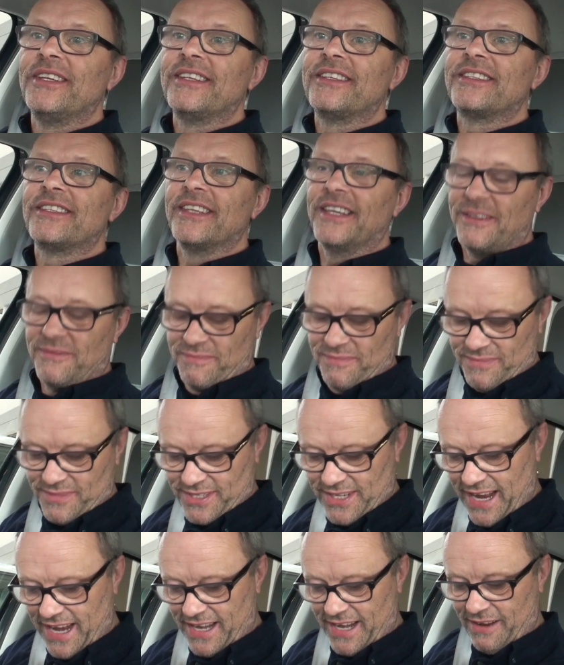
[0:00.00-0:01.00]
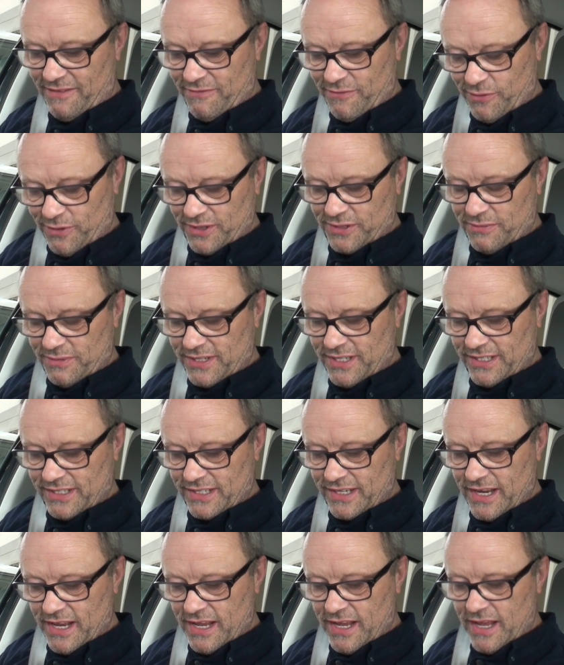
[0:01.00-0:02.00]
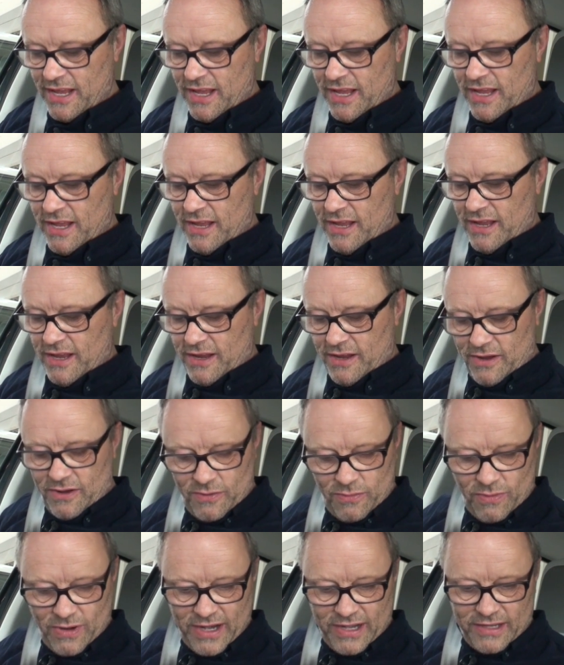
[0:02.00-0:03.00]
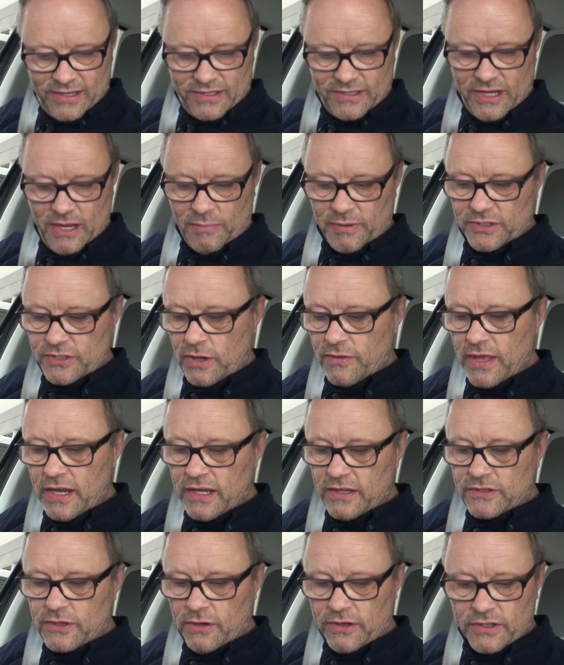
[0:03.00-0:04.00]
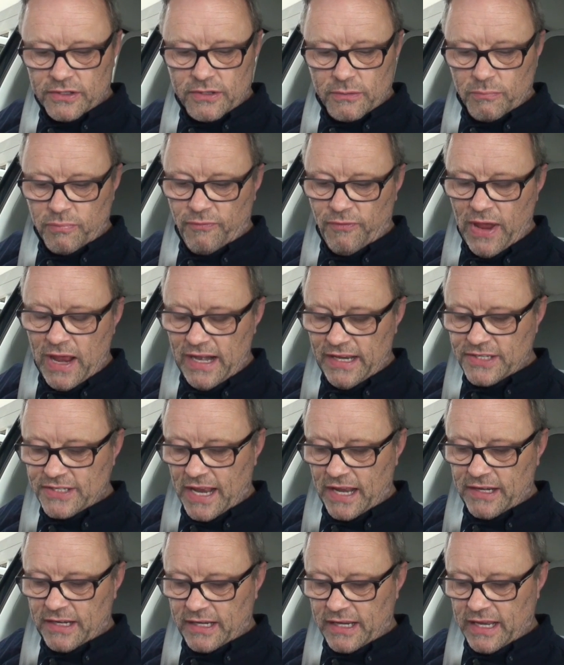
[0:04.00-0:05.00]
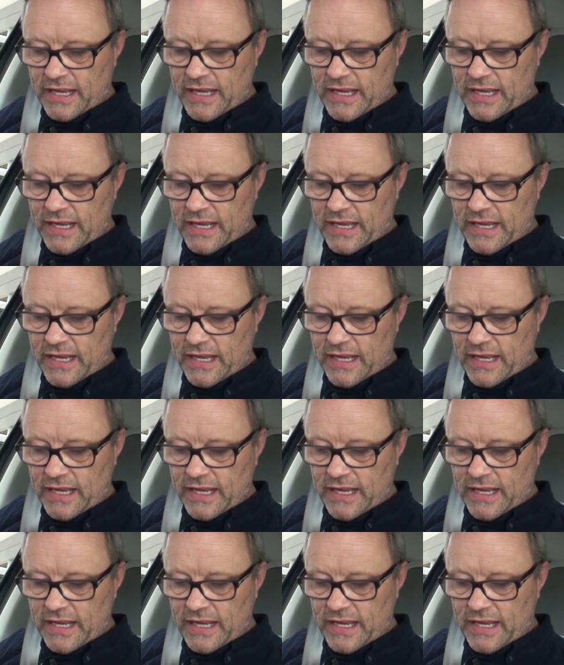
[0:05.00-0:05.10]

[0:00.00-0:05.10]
this sat-nav voice, which is quite disturbing. So then it's got a fairly standard